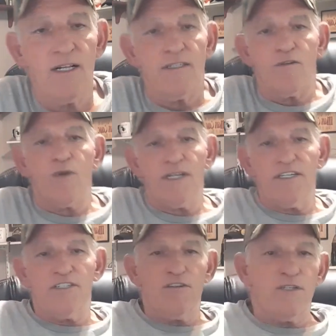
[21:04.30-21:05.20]

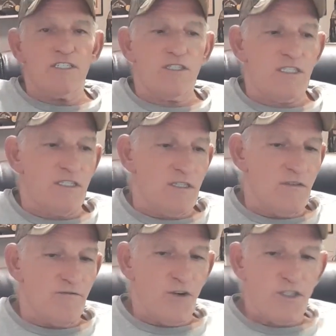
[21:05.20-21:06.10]
do this
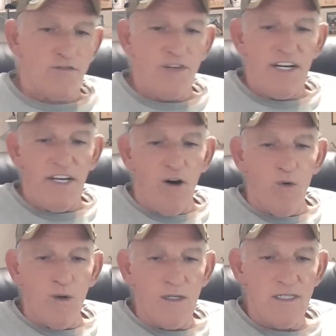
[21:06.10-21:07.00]
first
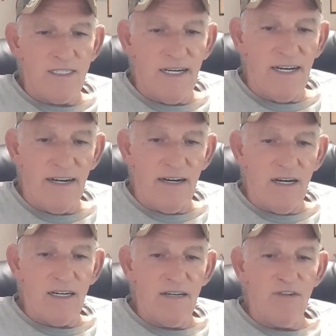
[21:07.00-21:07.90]
video
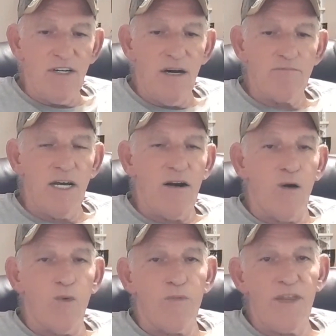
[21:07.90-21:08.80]
and give you an update
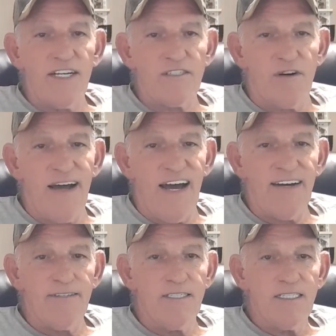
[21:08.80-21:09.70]
on where things are
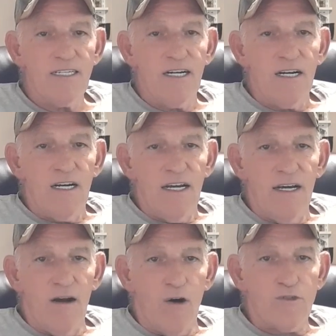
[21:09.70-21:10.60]
at,
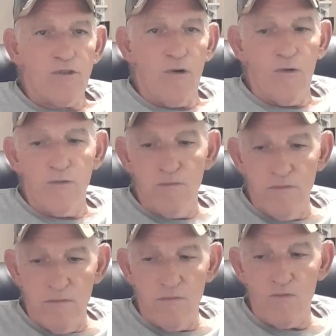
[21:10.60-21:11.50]
and also
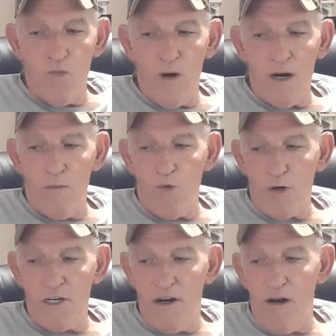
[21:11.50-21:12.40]
what I'm
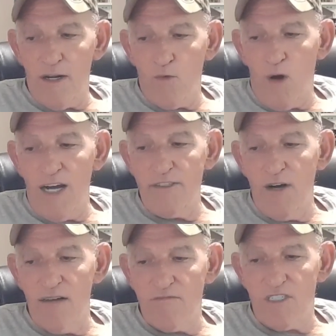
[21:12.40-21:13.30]
working on and why you
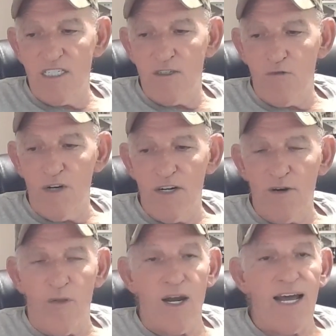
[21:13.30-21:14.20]
haven't seen no video
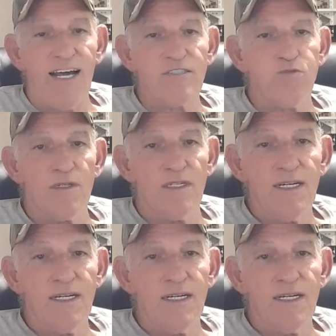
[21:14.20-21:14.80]
on the last one.